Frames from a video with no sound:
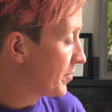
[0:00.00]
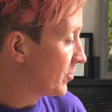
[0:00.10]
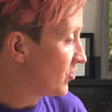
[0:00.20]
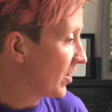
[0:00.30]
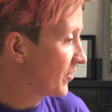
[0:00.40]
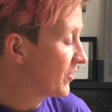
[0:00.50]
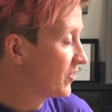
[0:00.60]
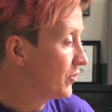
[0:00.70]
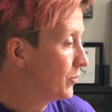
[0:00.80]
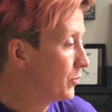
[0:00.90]
just
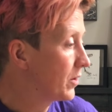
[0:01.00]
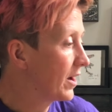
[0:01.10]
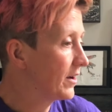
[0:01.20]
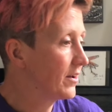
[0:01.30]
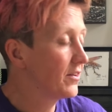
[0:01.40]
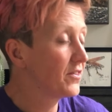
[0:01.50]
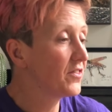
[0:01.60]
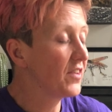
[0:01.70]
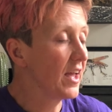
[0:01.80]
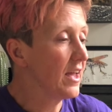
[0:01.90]
to kind of
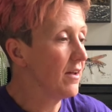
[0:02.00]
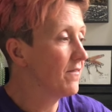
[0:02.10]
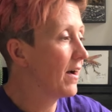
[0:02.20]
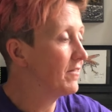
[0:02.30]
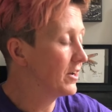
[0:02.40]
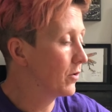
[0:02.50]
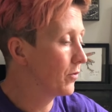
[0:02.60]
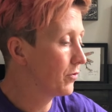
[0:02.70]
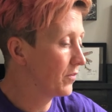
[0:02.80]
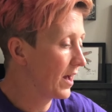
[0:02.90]
save having to go
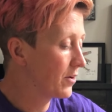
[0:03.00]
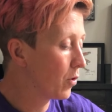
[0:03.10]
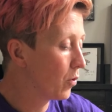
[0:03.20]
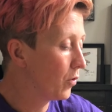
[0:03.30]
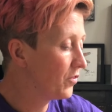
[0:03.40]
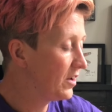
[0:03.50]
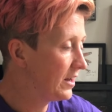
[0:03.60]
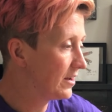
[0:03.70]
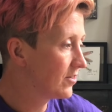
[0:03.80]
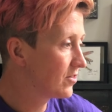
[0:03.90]
through that whole
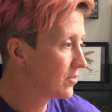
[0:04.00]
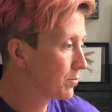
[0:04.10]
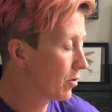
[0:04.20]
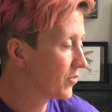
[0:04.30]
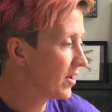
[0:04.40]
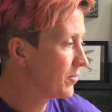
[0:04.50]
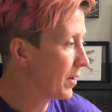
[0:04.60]
tedious process.